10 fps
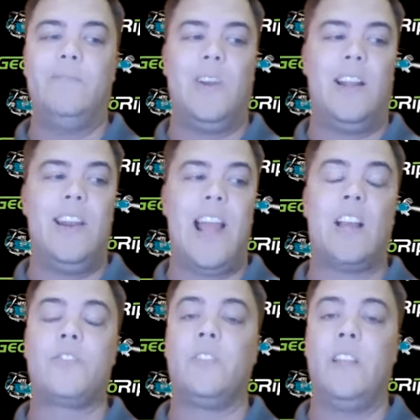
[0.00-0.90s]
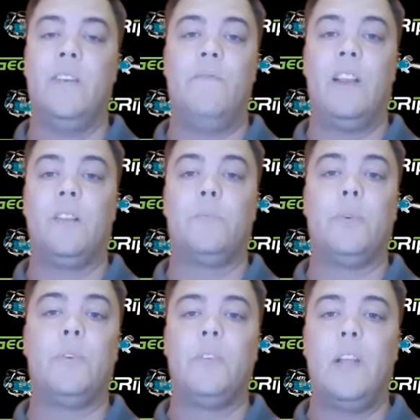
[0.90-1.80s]
nationally
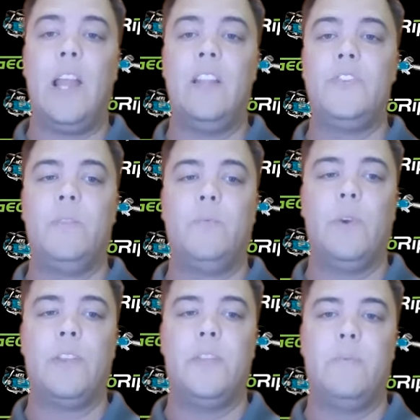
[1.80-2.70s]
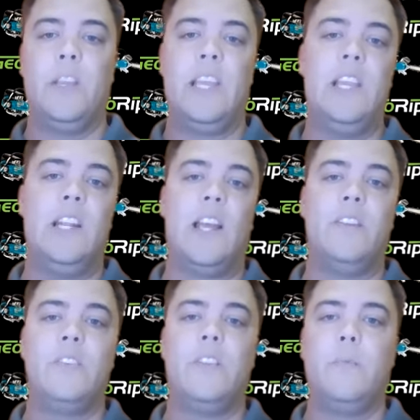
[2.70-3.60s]
available engine with the Makita
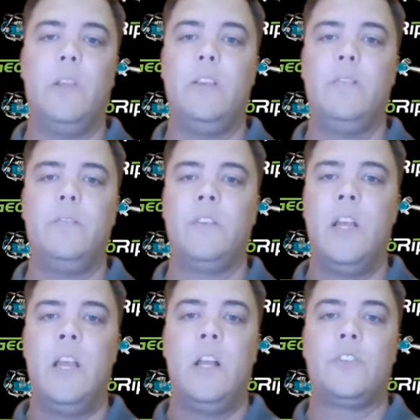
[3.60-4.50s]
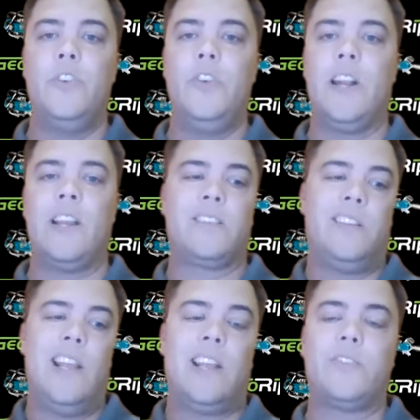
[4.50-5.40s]
engine that we use. So you can actually
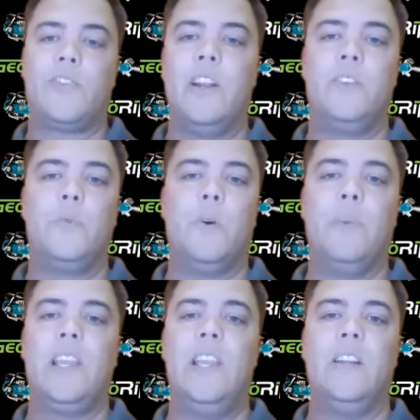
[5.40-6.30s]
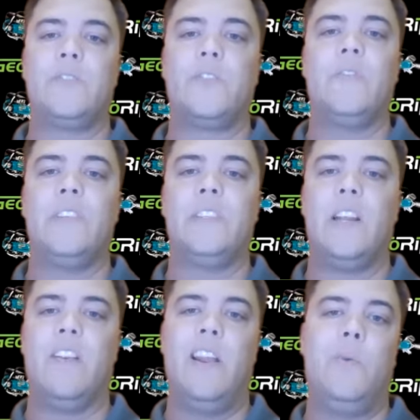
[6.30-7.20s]
take it straight into a Makita service
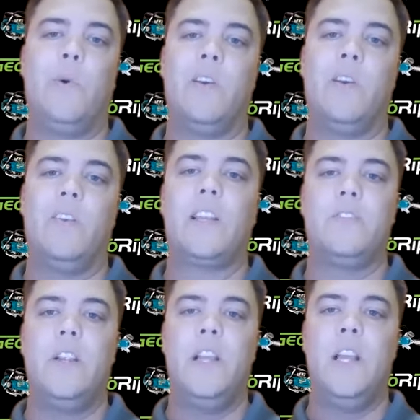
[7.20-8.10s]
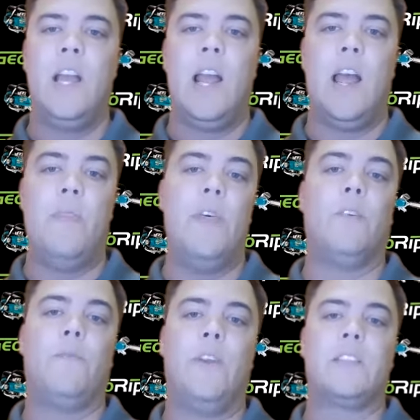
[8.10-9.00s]
center anywhere in the country, and
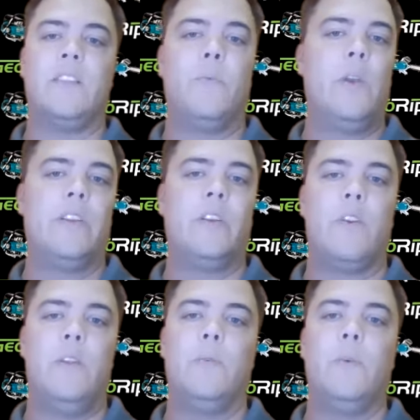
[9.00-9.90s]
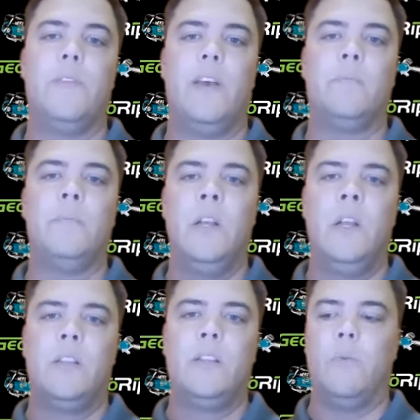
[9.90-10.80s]
they'll fix it. We have an agreement with them.
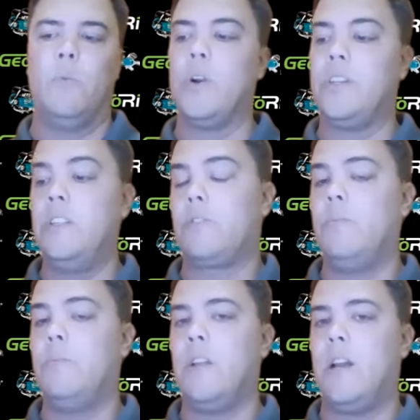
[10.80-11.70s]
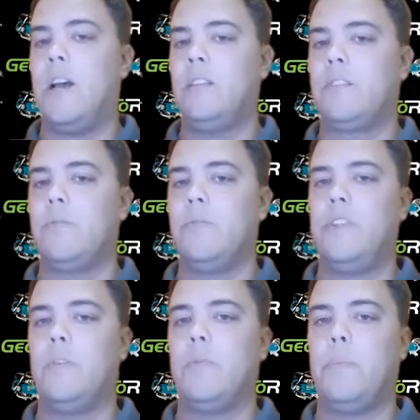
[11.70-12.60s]
The warranty's through us, through
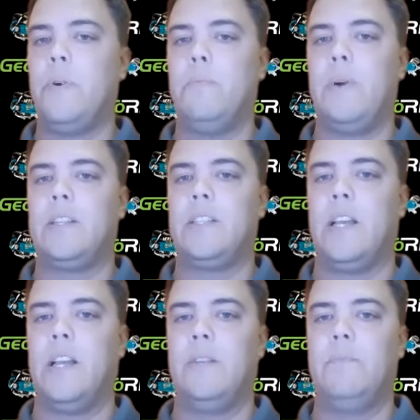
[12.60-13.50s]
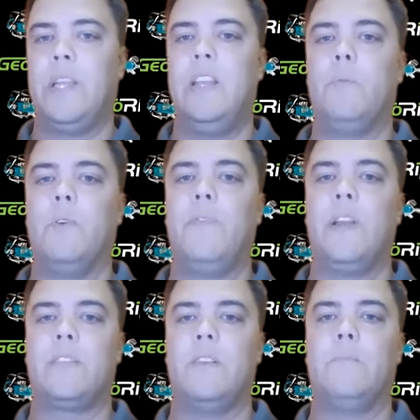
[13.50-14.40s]
GeoRipper, but Makita will
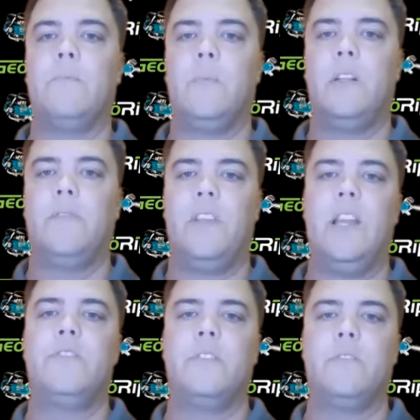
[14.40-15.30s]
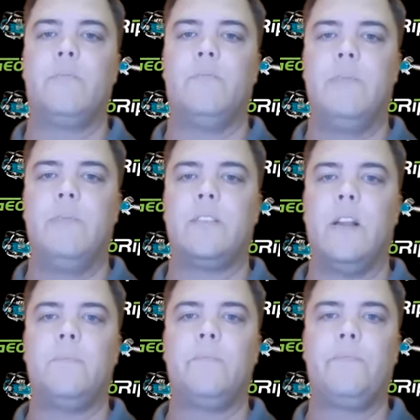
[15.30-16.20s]
fix them if the engine's messed up